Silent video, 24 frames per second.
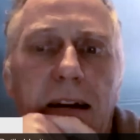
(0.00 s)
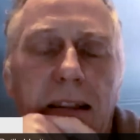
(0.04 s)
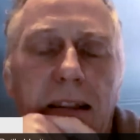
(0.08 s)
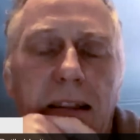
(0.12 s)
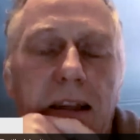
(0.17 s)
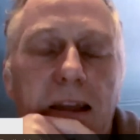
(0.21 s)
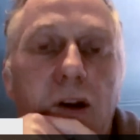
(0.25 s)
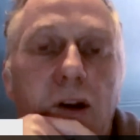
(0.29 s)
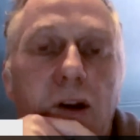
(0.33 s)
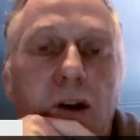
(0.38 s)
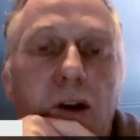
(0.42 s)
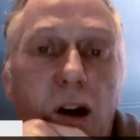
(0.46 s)

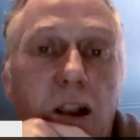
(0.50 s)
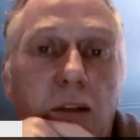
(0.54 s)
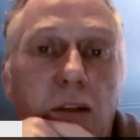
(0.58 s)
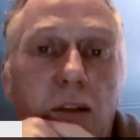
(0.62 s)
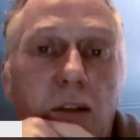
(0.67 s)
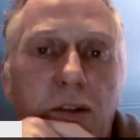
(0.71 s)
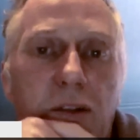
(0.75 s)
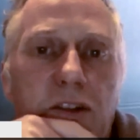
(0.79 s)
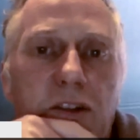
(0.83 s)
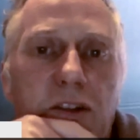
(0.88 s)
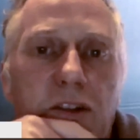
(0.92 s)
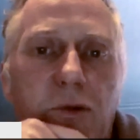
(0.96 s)
think all of
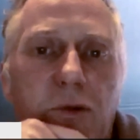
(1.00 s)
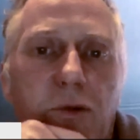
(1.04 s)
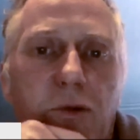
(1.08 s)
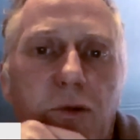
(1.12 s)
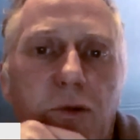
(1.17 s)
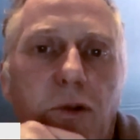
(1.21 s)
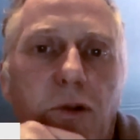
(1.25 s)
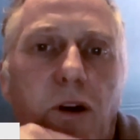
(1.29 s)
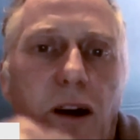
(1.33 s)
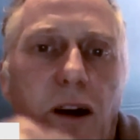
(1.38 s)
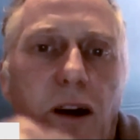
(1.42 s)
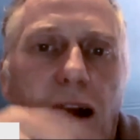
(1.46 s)
us
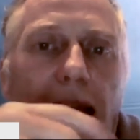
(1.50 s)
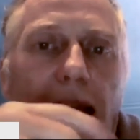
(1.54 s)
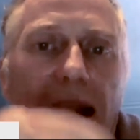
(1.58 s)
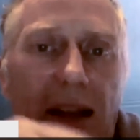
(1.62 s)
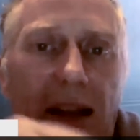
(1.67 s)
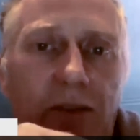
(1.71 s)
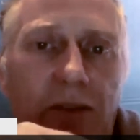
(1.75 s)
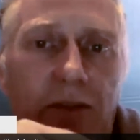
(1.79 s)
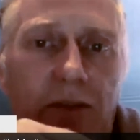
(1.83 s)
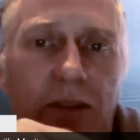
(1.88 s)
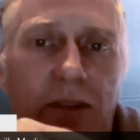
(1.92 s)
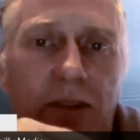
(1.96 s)
who are
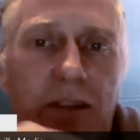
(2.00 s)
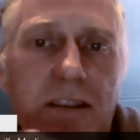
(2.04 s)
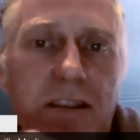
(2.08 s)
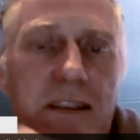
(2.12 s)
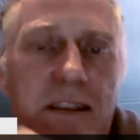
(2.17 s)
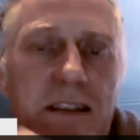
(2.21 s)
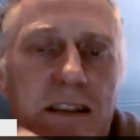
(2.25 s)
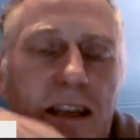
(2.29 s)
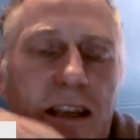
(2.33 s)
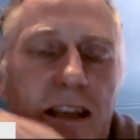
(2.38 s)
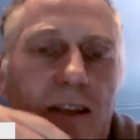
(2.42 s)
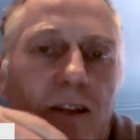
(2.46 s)
activists
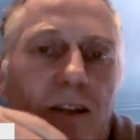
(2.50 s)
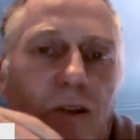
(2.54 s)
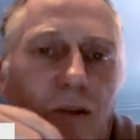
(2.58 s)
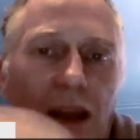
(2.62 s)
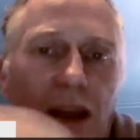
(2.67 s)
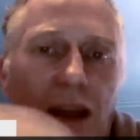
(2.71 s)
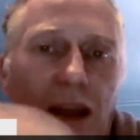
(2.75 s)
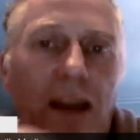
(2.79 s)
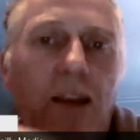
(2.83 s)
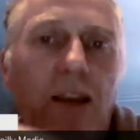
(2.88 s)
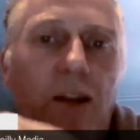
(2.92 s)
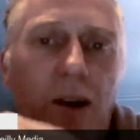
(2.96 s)
need to
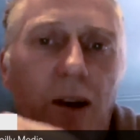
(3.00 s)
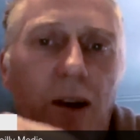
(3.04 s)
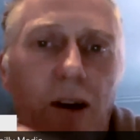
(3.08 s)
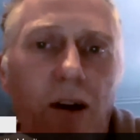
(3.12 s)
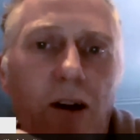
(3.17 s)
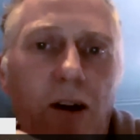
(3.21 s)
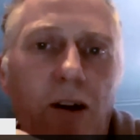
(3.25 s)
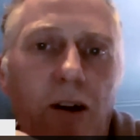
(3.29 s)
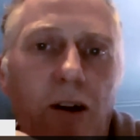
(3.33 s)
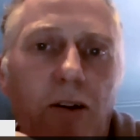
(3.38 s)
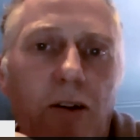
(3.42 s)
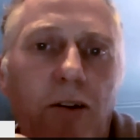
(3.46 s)
think
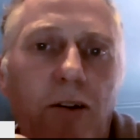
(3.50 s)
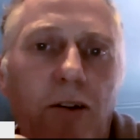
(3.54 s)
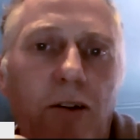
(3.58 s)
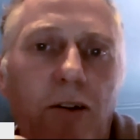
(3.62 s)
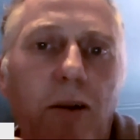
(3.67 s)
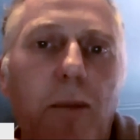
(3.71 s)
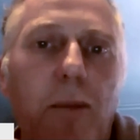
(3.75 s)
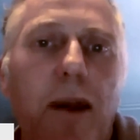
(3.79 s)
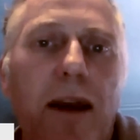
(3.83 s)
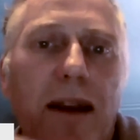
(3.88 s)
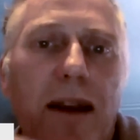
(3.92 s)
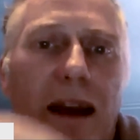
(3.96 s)
harder
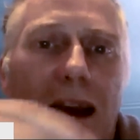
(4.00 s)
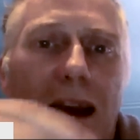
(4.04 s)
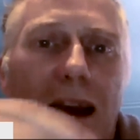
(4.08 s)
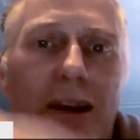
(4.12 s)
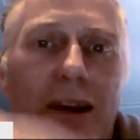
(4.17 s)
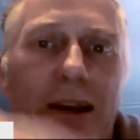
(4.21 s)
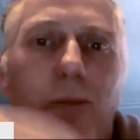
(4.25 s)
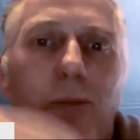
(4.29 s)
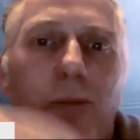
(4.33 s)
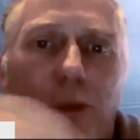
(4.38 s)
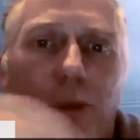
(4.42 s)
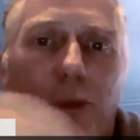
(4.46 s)
about
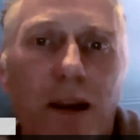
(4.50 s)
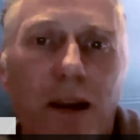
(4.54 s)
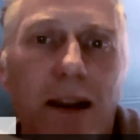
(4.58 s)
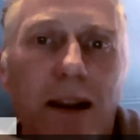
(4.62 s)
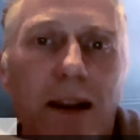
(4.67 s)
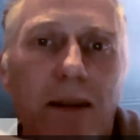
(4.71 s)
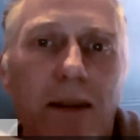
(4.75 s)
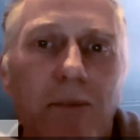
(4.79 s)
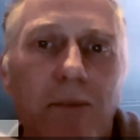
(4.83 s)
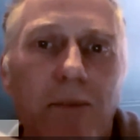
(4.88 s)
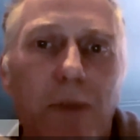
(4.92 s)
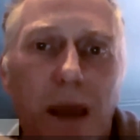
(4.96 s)
how to
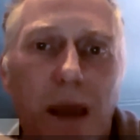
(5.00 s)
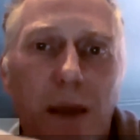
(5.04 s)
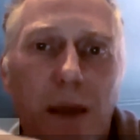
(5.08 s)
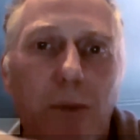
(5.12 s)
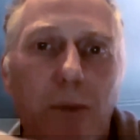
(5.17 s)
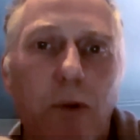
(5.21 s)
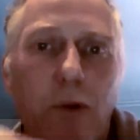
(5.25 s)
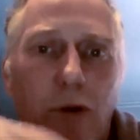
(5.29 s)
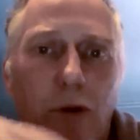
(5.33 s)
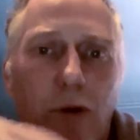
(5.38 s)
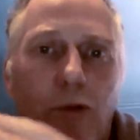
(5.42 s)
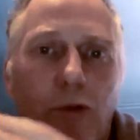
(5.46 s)
bring
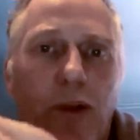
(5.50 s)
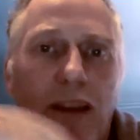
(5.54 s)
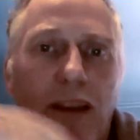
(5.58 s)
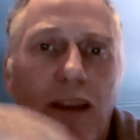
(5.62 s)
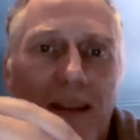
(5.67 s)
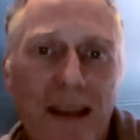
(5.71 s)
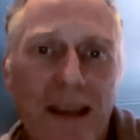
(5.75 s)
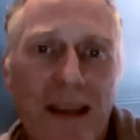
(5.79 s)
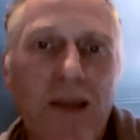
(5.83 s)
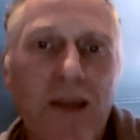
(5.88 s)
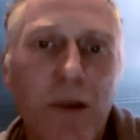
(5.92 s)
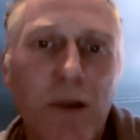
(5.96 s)
people who we
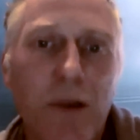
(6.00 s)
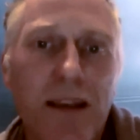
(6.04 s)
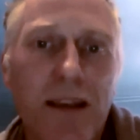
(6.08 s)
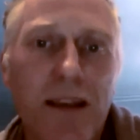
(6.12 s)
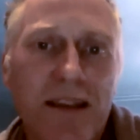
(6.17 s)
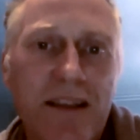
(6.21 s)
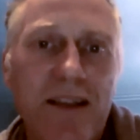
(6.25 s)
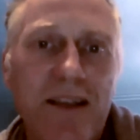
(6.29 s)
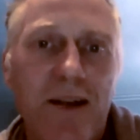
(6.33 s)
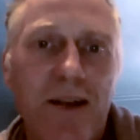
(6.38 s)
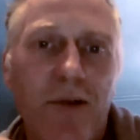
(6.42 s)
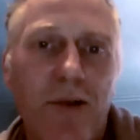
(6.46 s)
think we
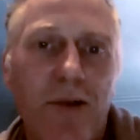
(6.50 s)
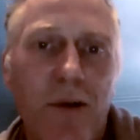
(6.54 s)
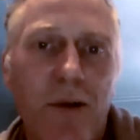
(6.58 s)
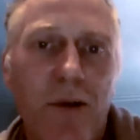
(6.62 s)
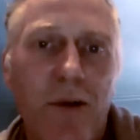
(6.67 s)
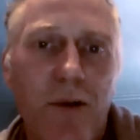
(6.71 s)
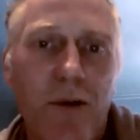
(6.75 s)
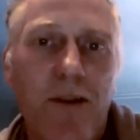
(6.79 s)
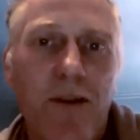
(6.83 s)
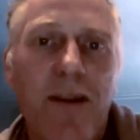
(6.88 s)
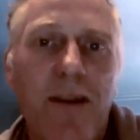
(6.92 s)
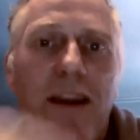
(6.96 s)
disagree
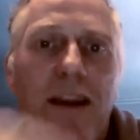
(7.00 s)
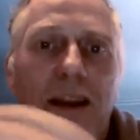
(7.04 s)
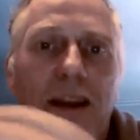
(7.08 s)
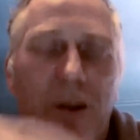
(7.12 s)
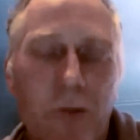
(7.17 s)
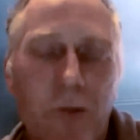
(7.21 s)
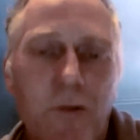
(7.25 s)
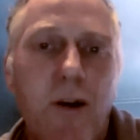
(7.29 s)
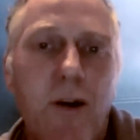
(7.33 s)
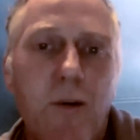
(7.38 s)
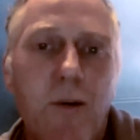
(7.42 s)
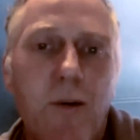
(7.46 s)
with
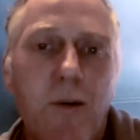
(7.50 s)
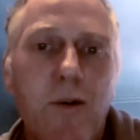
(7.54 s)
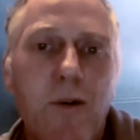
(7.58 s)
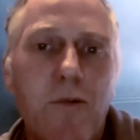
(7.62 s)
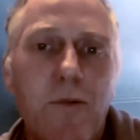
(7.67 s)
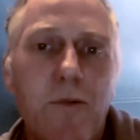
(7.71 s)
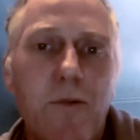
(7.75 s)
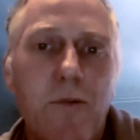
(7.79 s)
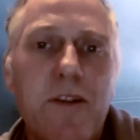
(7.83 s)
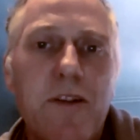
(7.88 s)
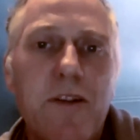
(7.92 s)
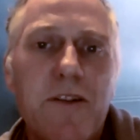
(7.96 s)
into our
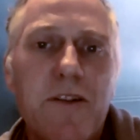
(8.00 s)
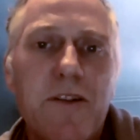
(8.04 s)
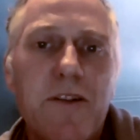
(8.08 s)
movements.